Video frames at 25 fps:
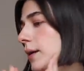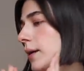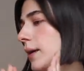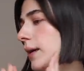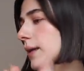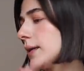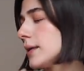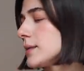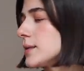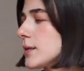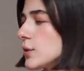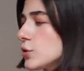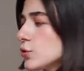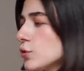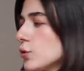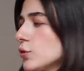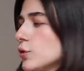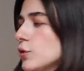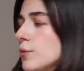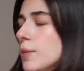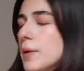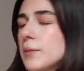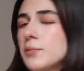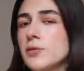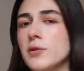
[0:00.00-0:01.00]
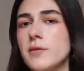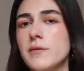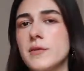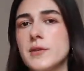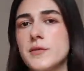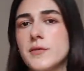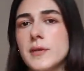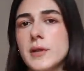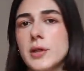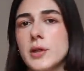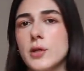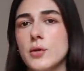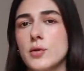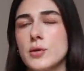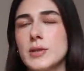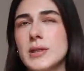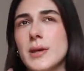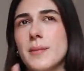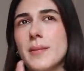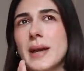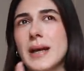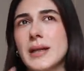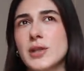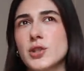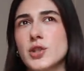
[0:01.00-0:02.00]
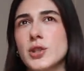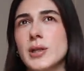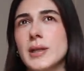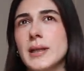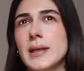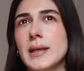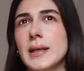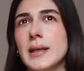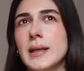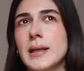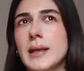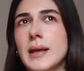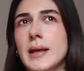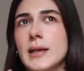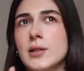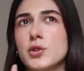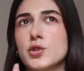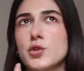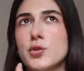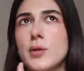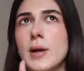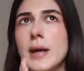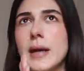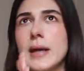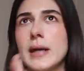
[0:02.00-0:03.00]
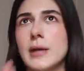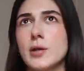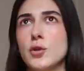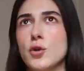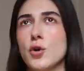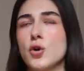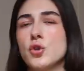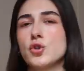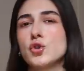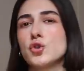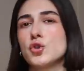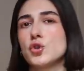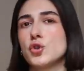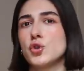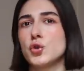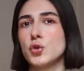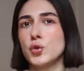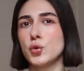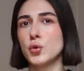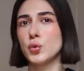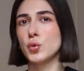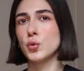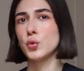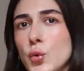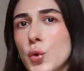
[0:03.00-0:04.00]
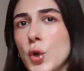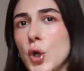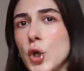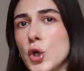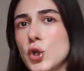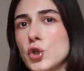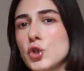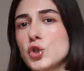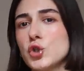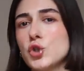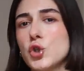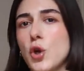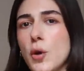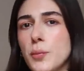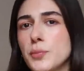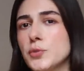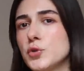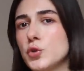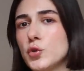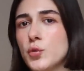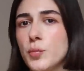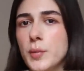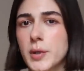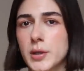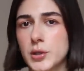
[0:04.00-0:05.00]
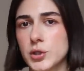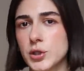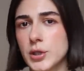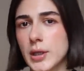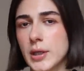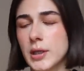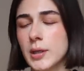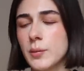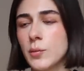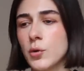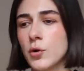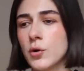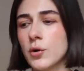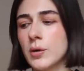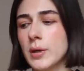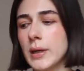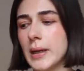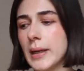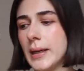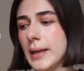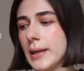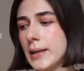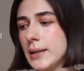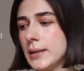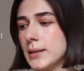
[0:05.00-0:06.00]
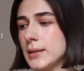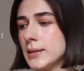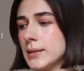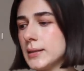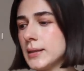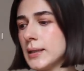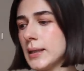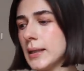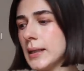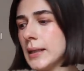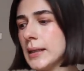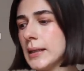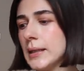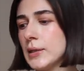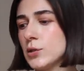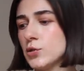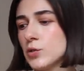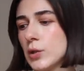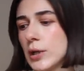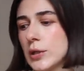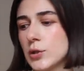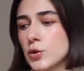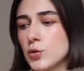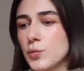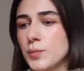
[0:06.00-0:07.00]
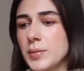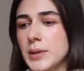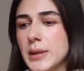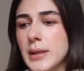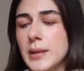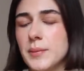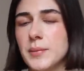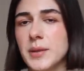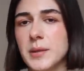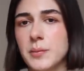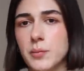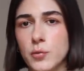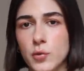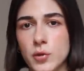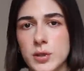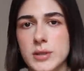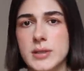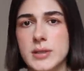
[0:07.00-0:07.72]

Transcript: And as I told you in my previous videos, I'm actually like trying not to shop too much anymore and try to be a bit more